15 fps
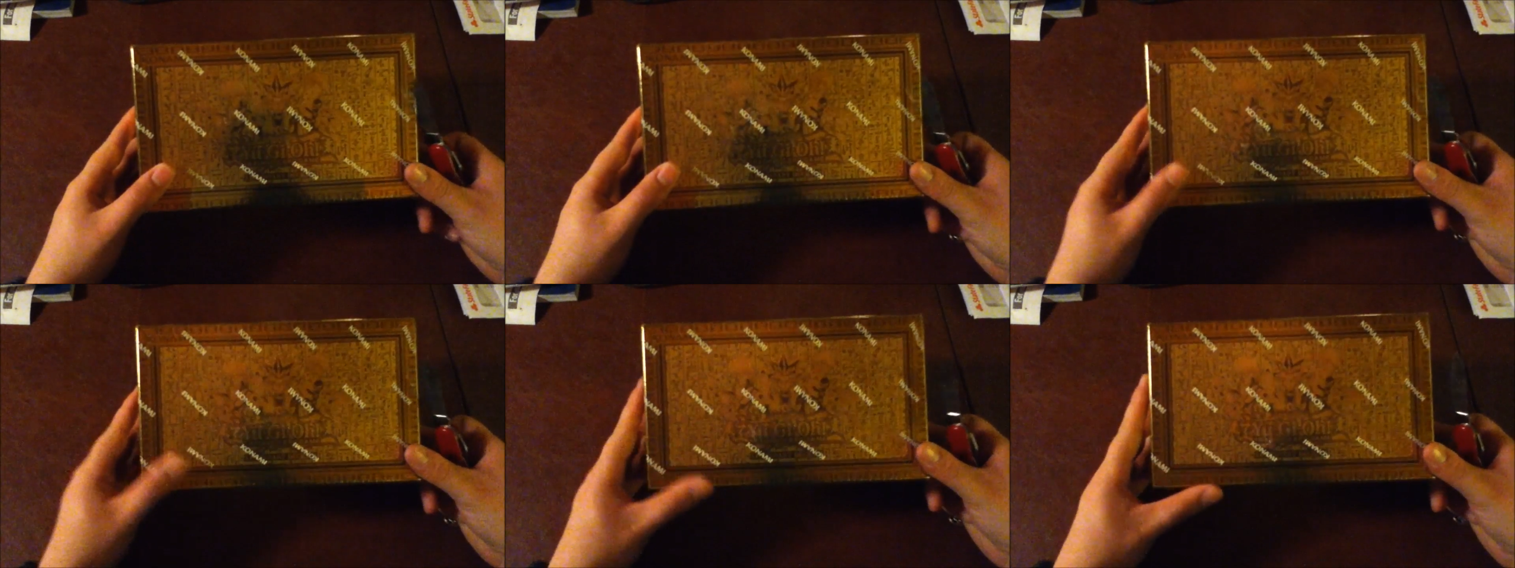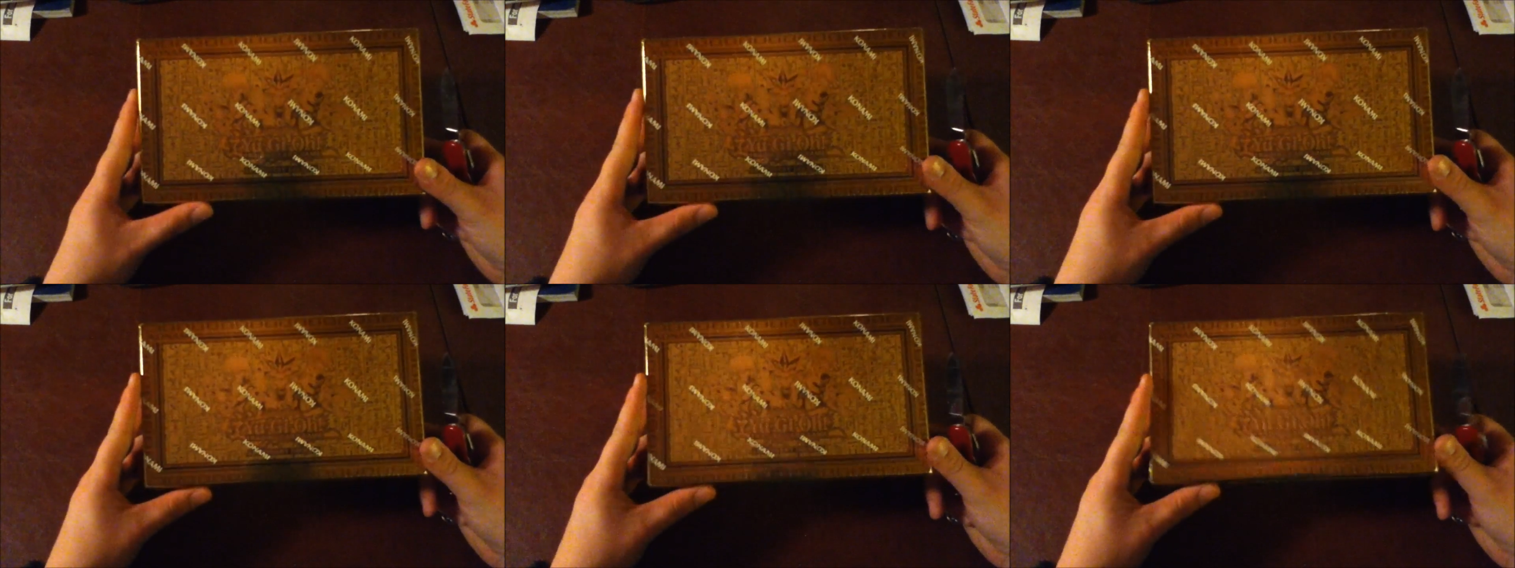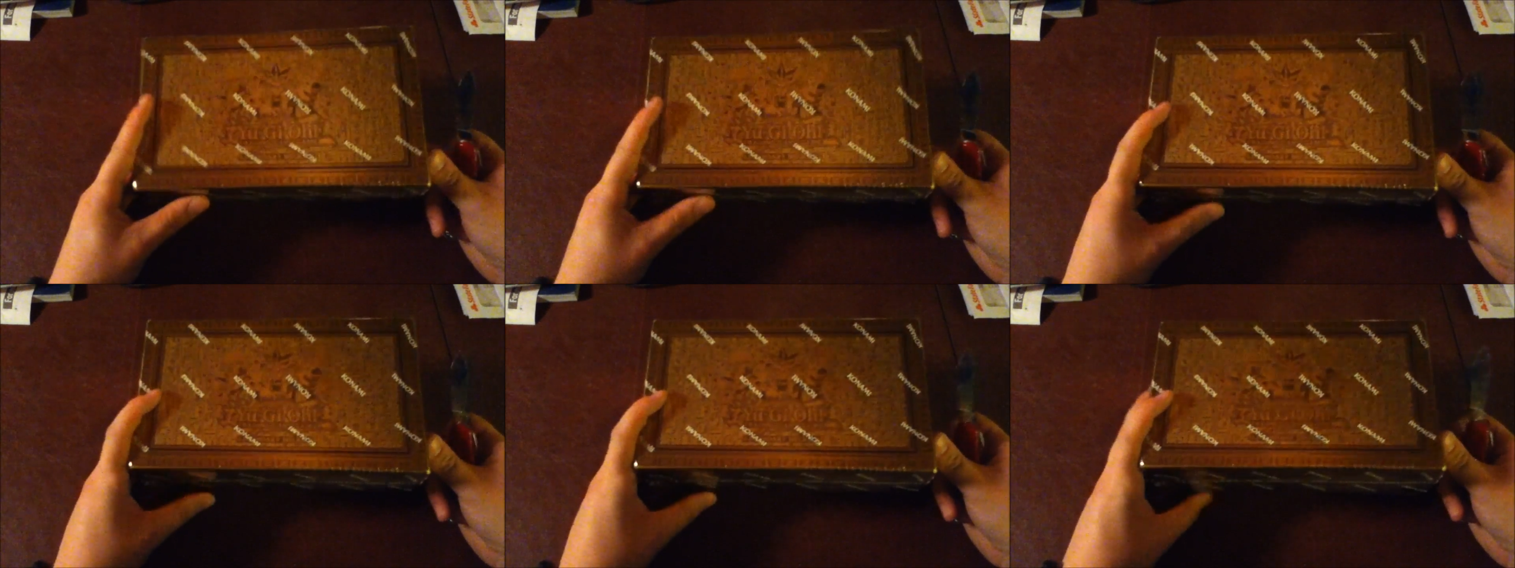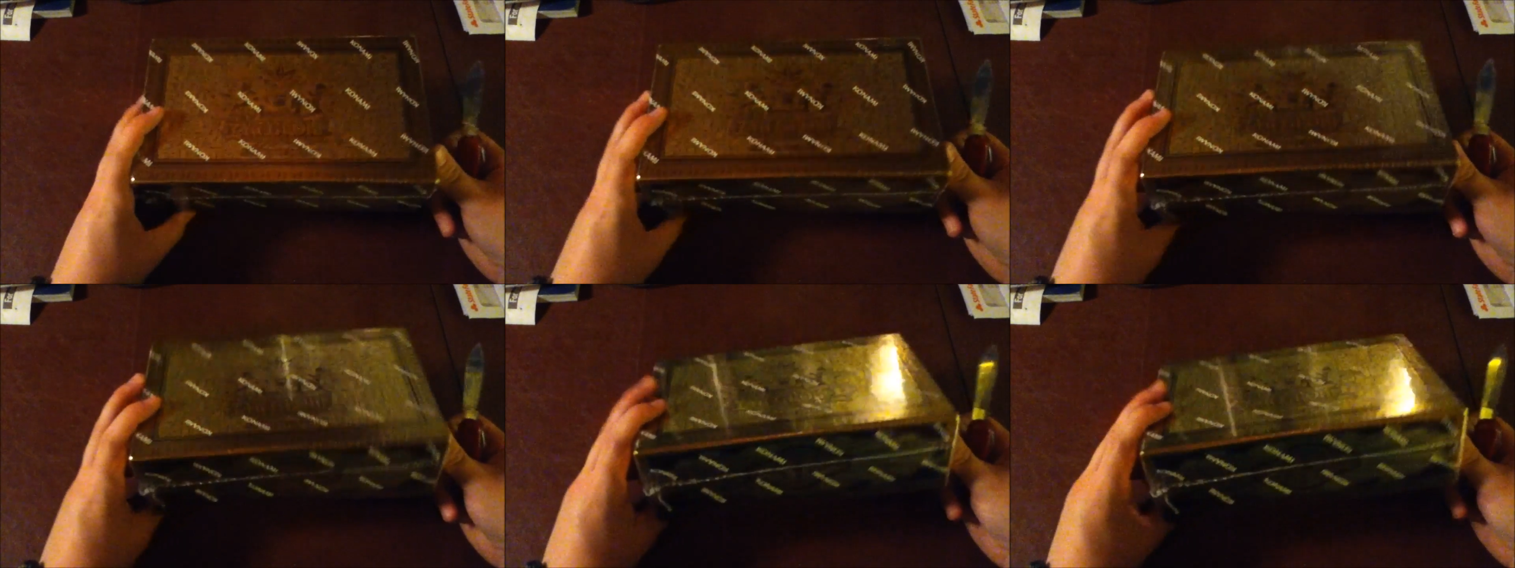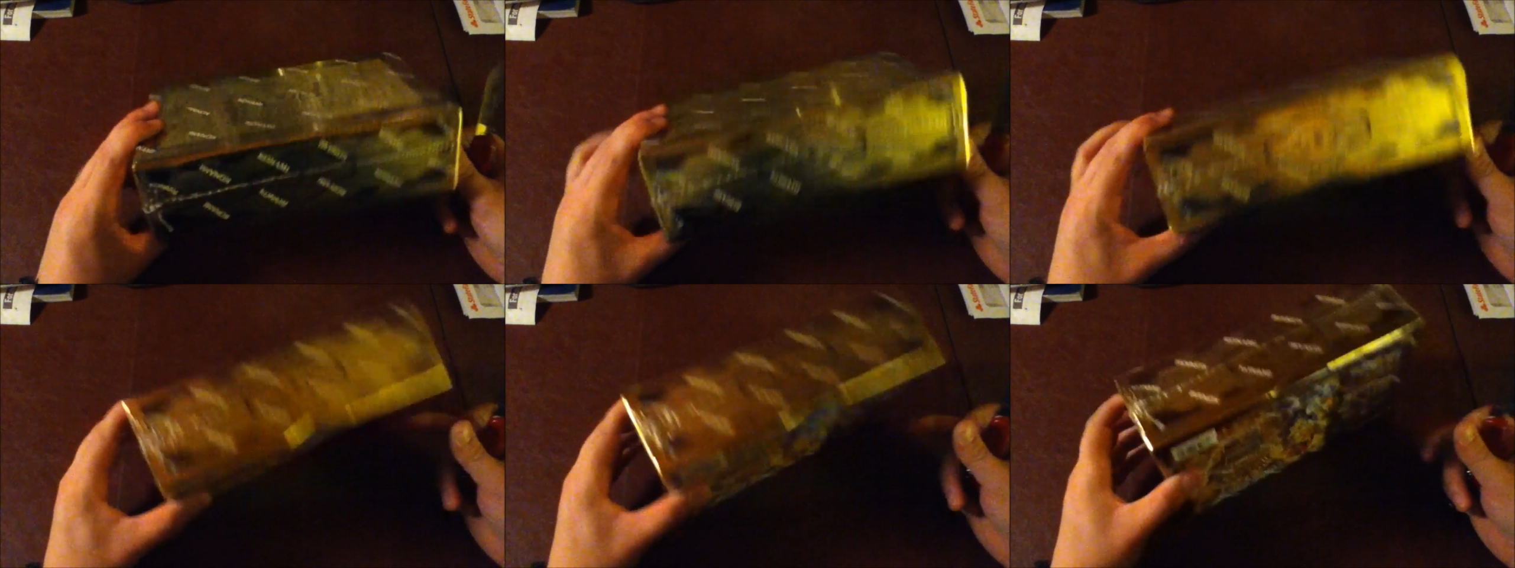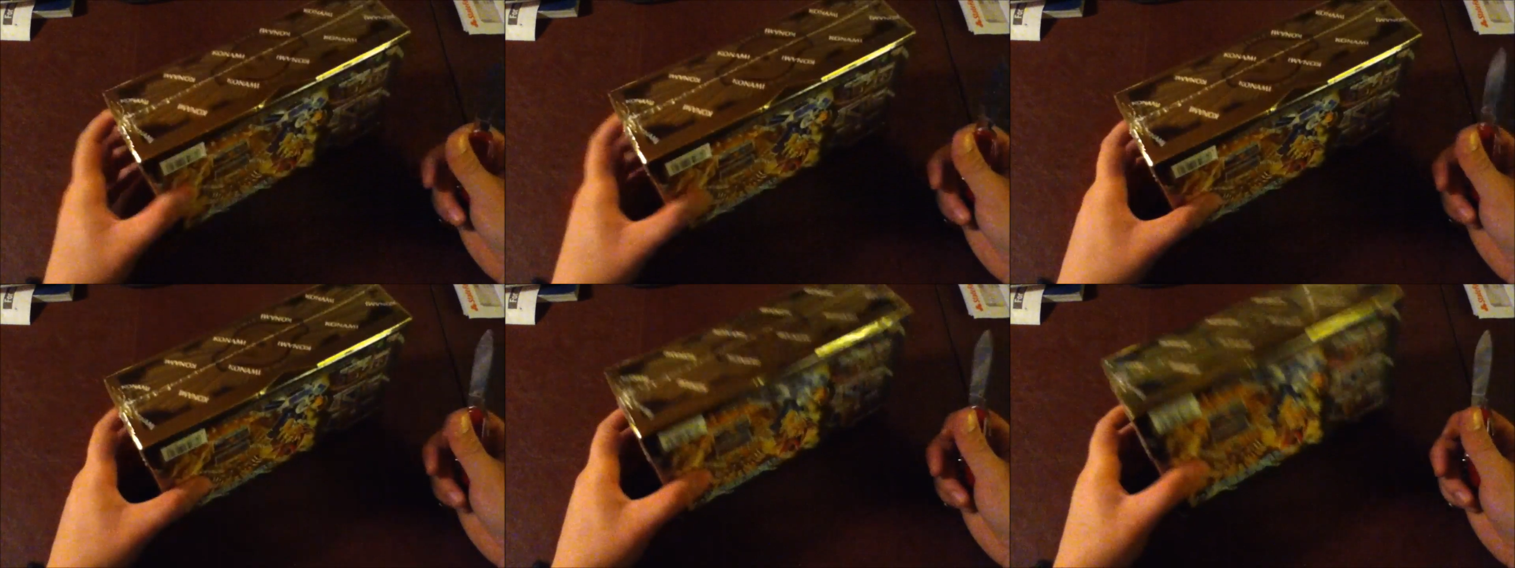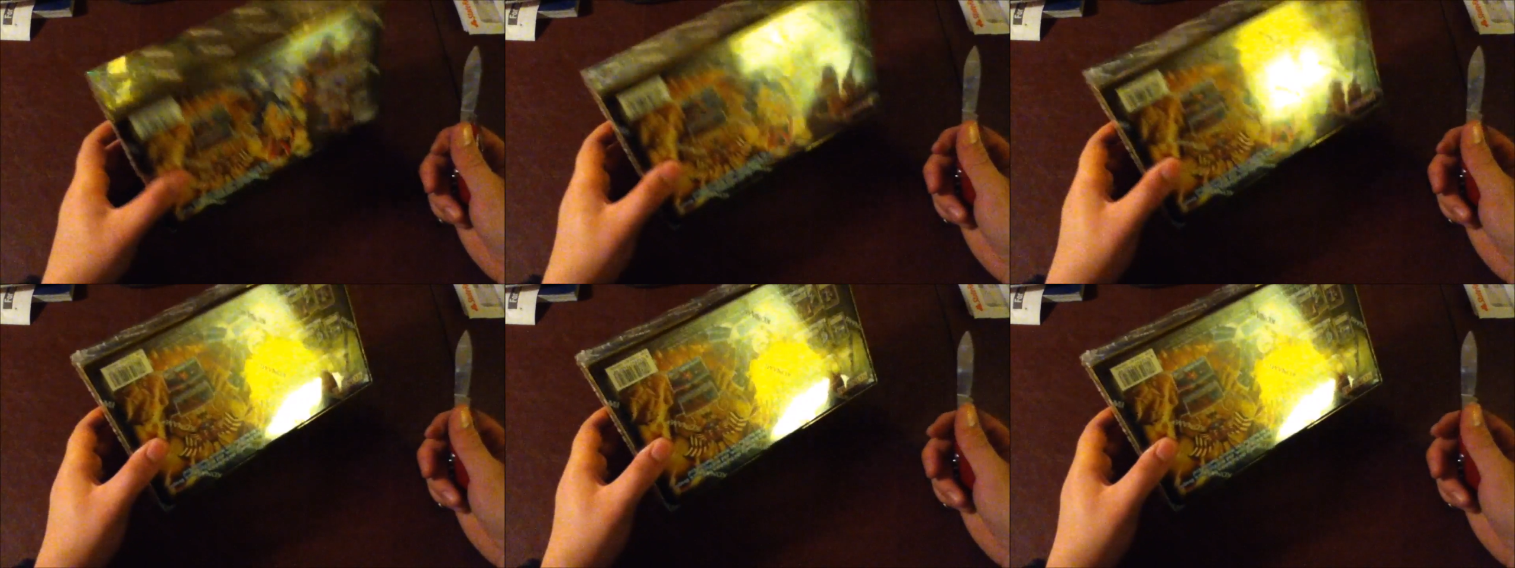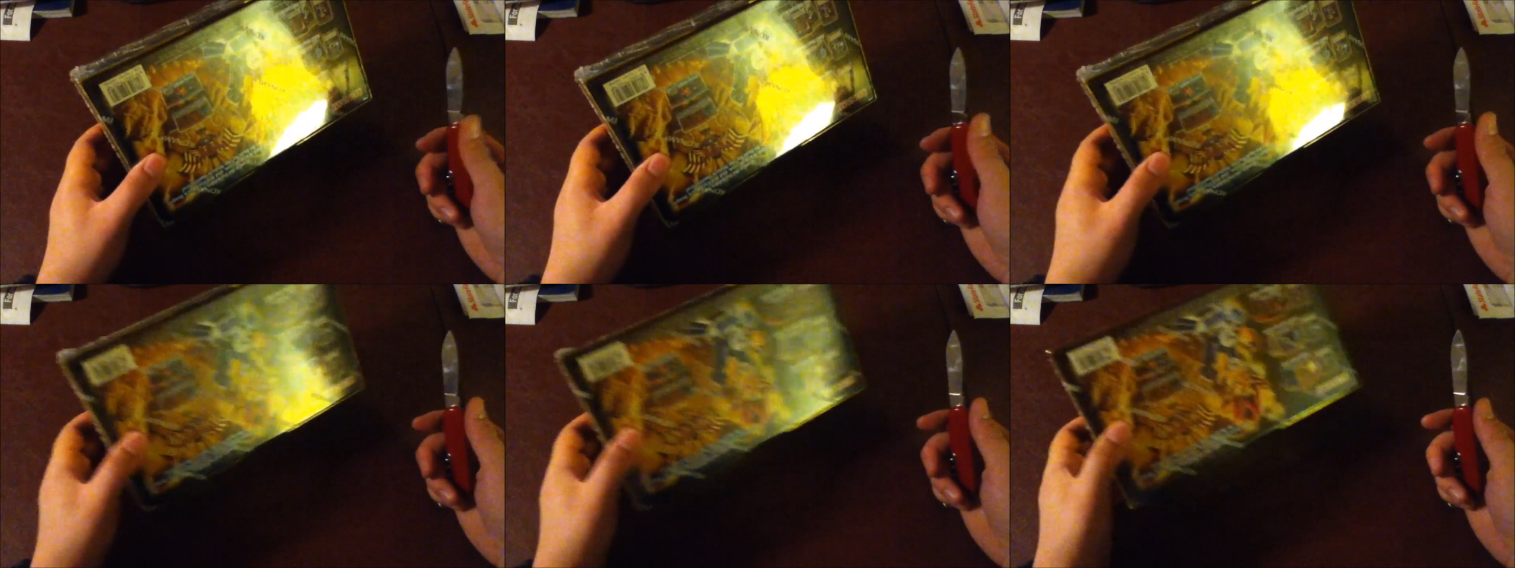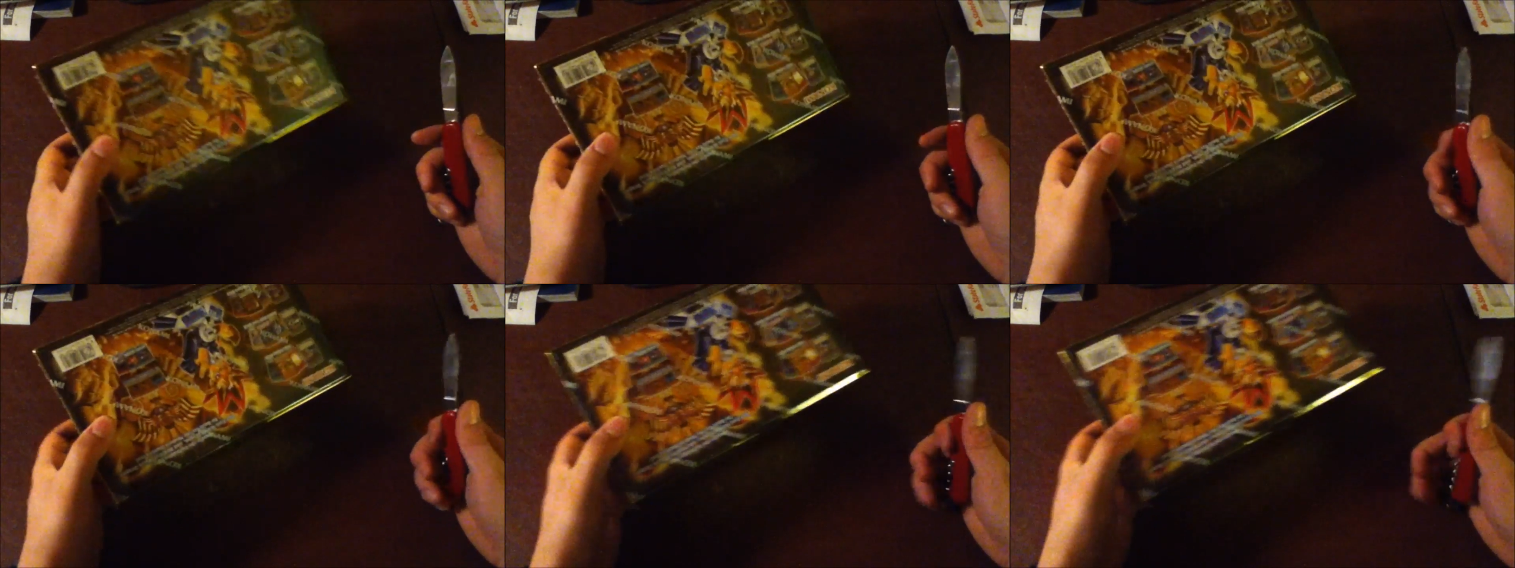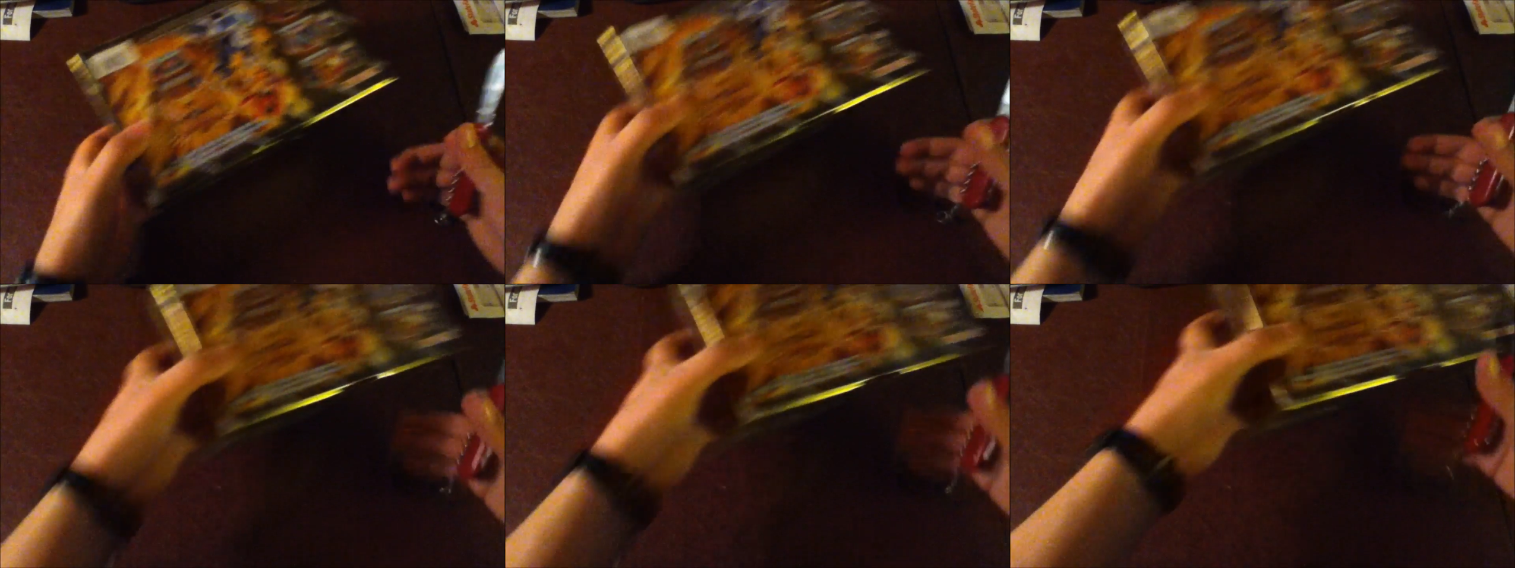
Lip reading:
(no speaker visible)